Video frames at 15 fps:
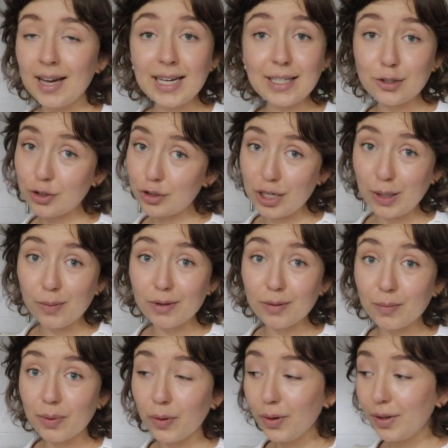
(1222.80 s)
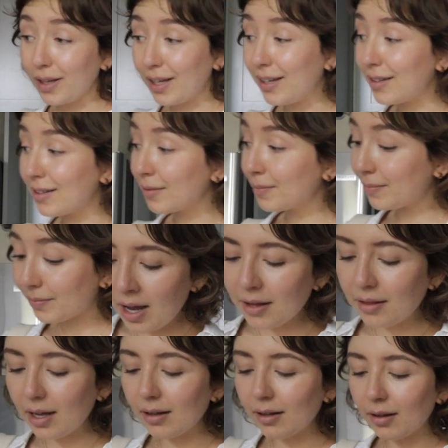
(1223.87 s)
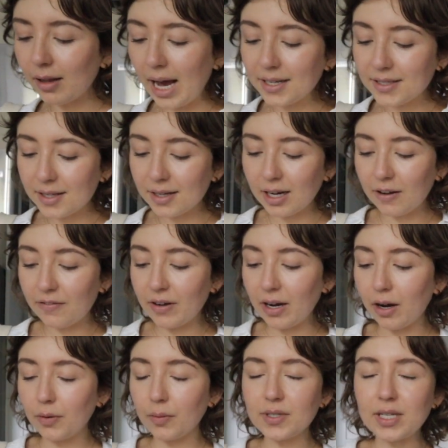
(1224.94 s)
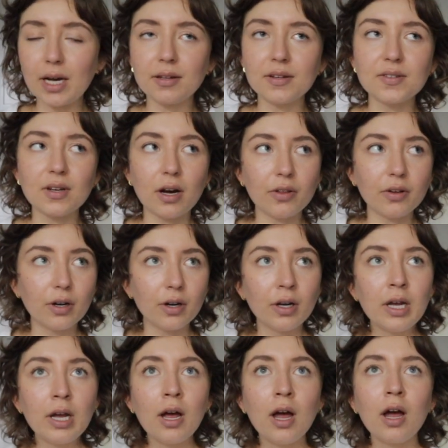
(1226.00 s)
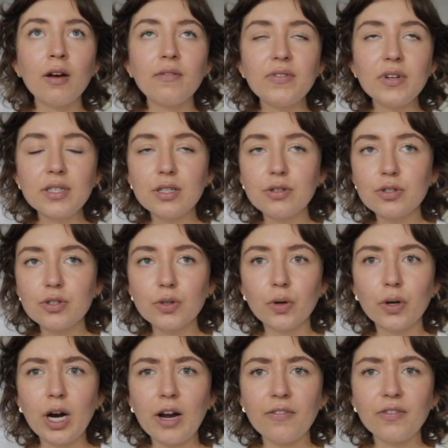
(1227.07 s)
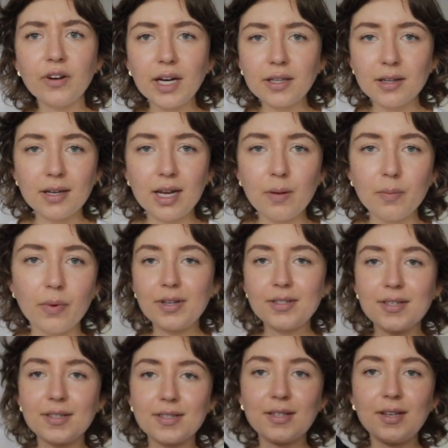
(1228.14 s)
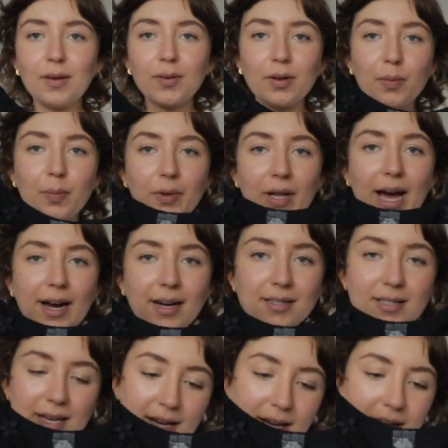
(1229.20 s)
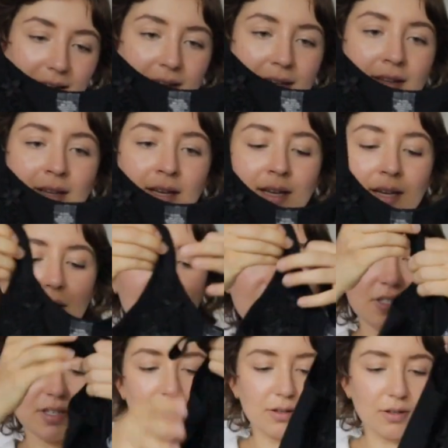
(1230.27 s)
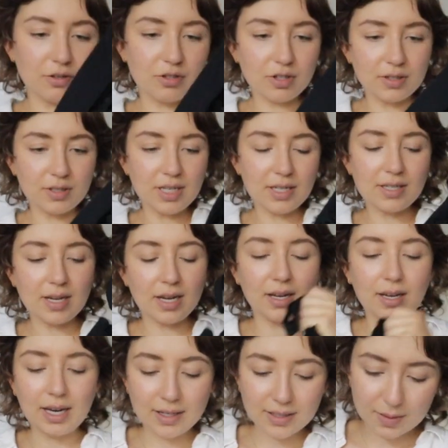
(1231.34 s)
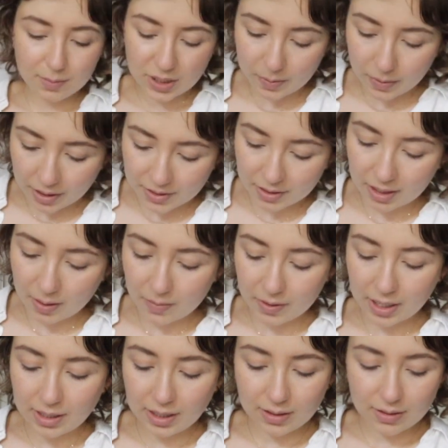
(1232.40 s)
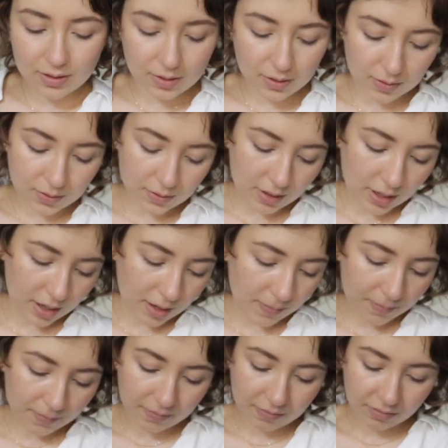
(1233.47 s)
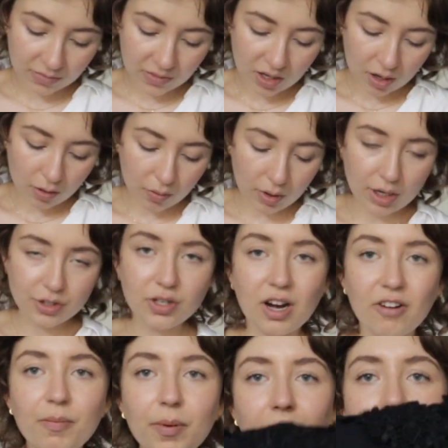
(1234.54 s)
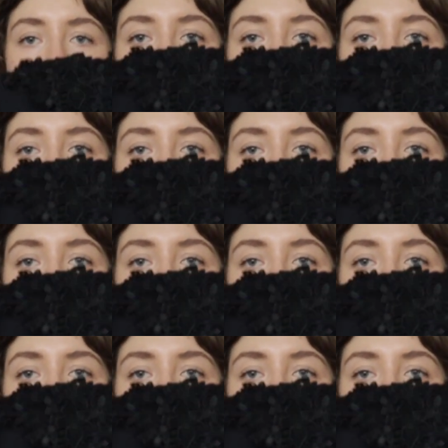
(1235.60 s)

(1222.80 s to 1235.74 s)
it's cheaper than Portland. And then the last thing I found was at this other vintage store, I forget the name, but it's this cute little black tank. It's just another jersey tank. It has some spots on it, but I need to um, wash off, but it